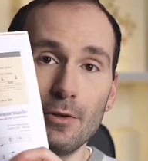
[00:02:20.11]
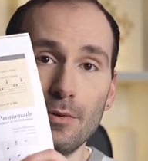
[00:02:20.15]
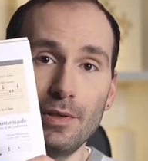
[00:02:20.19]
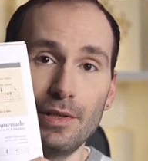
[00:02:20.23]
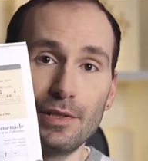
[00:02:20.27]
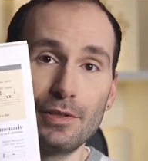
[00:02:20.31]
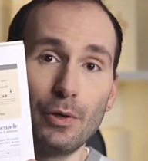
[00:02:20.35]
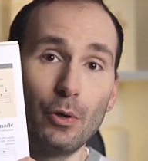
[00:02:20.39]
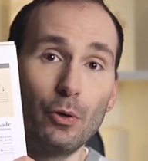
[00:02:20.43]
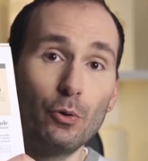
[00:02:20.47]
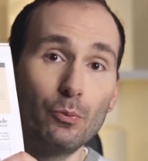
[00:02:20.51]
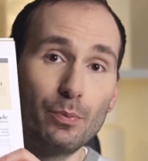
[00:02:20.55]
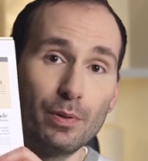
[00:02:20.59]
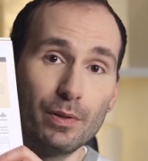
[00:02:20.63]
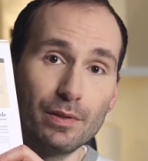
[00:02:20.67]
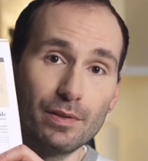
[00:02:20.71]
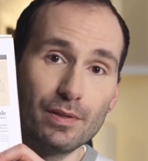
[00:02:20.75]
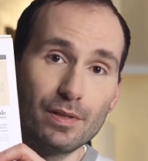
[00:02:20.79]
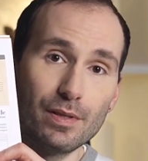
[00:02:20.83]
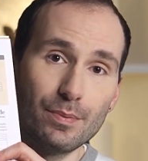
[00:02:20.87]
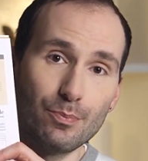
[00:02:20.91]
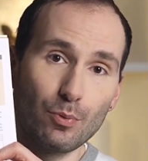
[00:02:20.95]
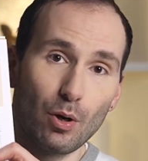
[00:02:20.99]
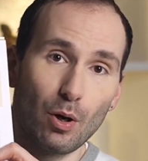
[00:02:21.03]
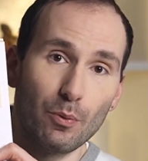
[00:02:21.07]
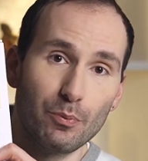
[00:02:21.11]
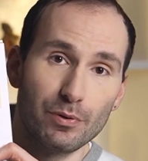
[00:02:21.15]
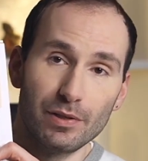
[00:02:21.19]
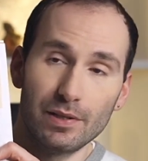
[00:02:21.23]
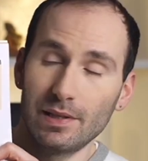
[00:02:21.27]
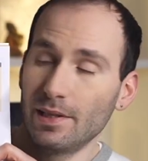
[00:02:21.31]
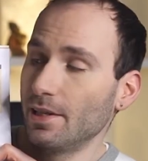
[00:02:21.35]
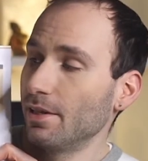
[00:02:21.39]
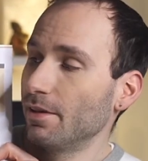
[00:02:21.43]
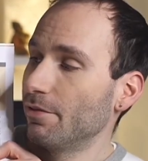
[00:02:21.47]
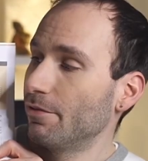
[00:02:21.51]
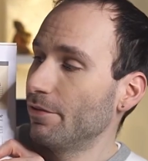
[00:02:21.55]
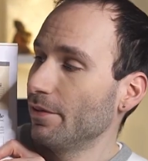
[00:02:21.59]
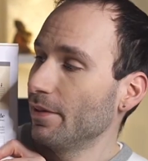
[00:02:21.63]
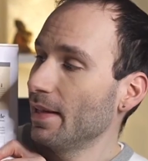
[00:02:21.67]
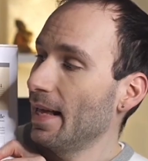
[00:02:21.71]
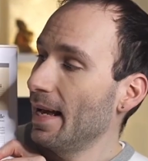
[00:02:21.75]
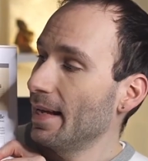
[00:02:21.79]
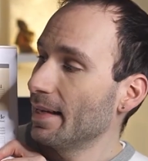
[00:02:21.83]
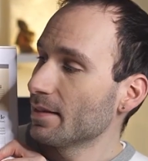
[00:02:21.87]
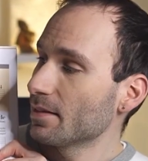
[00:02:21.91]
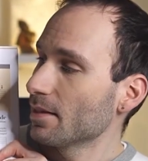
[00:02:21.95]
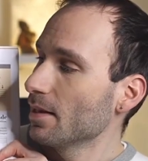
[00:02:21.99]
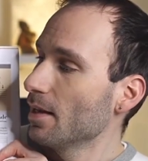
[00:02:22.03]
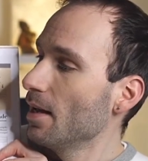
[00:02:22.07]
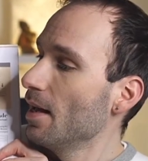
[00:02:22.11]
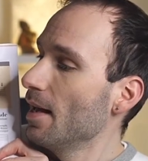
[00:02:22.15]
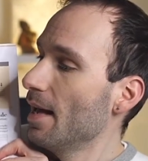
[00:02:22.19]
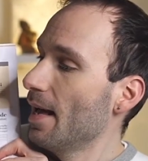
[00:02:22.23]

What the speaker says: it opens properly flat,